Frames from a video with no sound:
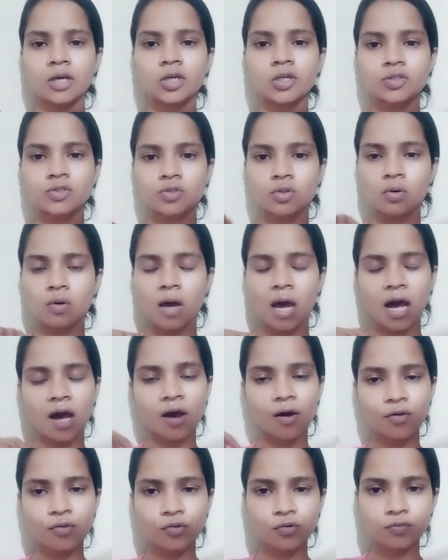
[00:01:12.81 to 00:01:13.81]
So
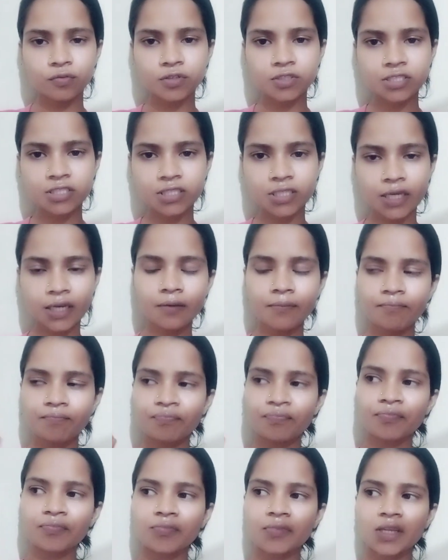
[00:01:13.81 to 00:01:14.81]
how you would say
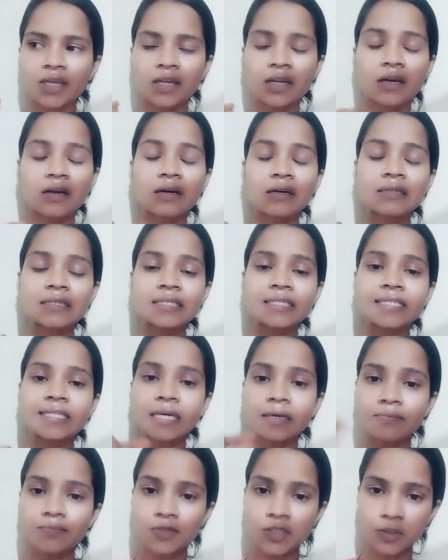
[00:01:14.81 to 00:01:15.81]
that a
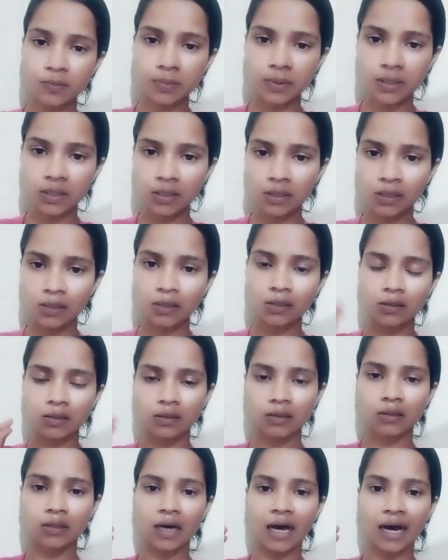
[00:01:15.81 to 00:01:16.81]
contemptible
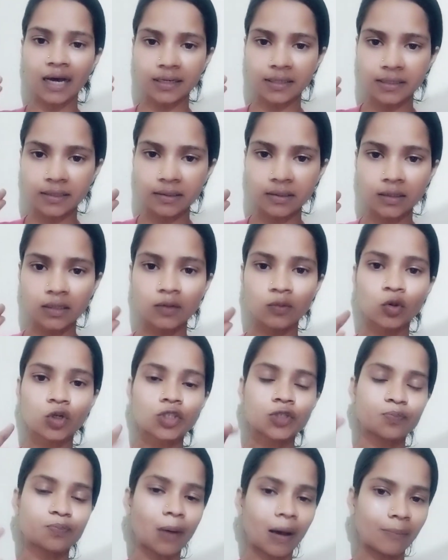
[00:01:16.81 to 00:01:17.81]
article
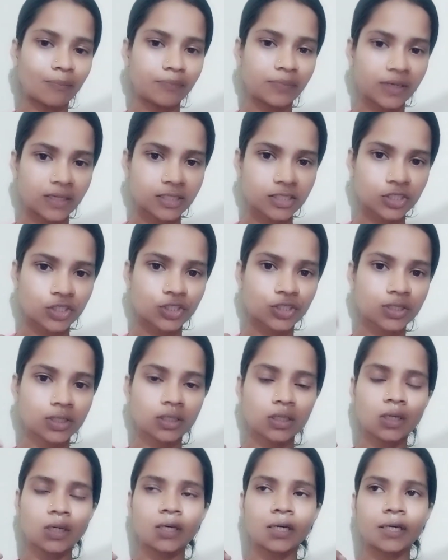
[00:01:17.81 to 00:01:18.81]
was published
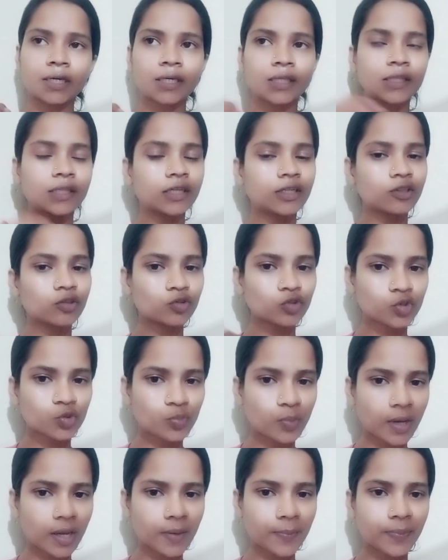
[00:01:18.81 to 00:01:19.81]
in the
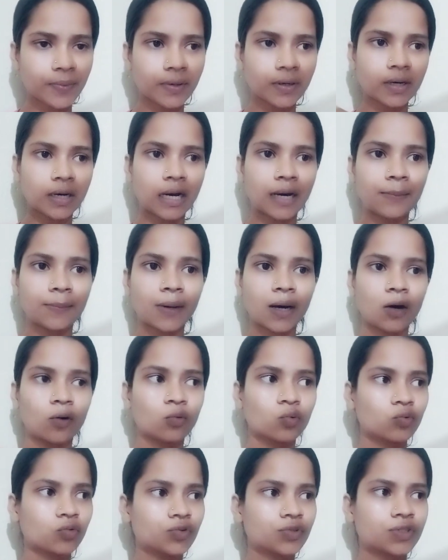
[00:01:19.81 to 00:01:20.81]
newspaper
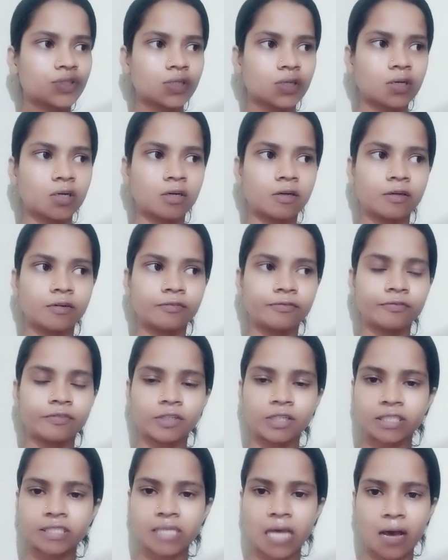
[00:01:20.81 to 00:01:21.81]
about for
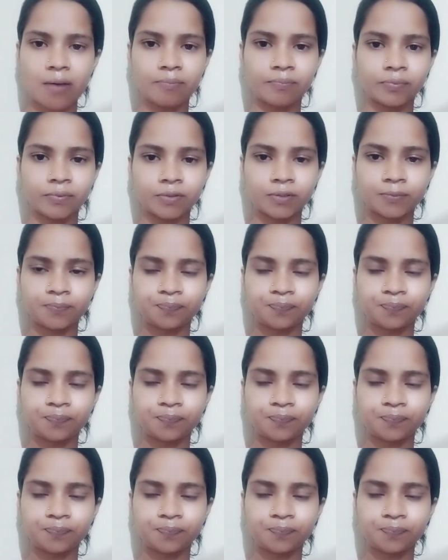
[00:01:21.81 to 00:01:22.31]
example